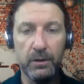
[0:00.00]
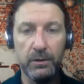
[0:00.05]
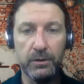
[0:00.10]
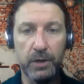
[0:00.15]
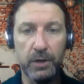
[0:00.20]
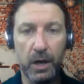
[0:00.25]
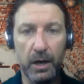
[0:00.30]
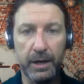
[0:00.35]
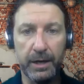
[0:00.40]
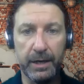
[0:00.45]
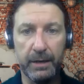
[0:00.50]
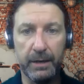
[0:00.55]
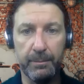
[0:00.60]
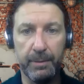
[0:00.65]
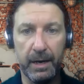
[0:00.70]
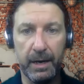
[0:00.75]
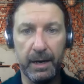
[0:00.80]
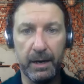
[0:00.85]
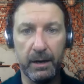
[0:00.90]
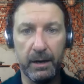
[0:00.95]
talking
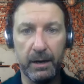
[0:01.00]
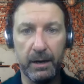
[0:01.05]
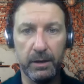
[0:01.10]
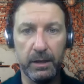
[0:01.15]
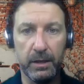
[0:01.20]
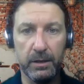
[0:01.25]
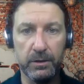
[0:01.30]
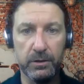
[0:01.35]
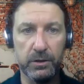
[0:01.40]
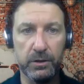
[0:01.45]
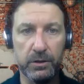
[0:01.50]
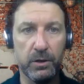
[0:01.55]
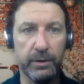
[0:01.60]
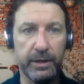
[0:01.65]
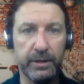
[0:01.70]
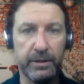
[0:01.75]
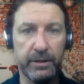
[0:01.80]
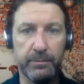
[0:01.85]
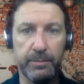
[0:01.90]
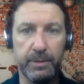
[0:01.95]
about is
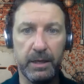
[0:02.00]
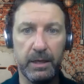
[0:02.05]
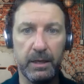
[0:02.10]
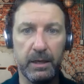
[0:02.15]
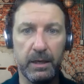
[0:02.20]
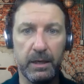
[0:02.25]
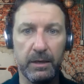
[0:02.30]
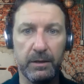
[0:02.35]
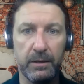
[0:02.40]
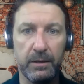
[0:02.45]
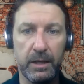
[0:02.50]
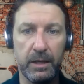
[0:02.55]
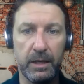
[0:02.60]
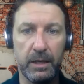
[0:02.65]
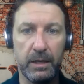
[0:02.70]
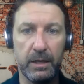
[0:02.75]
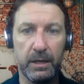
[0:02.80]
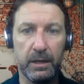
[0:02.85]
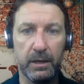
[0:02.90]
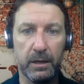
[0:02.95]
going to be in
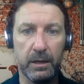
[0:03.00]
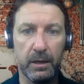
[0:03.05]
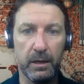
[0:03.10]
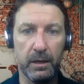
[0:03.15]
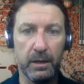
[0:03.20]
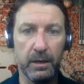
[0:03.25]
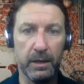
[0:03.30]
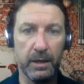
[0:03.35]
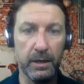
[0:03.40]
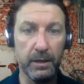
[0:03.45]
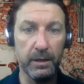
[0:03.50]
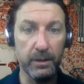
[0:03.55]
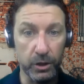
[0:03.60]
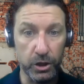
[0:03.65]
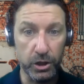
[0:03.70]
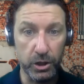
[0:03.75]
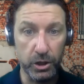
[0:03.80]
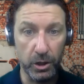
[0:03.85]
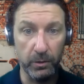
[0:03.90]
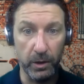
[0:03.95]
the
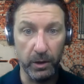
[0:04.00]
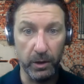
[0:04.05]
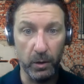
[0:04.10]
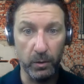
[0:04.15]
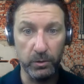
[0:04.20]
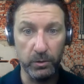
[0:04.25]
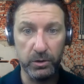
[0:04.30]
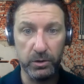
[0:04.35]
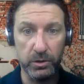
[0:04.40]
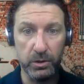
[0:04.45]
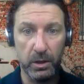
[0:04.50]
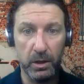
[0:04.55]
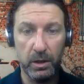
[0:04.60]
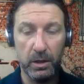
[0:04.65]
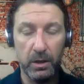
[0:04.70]
show notes.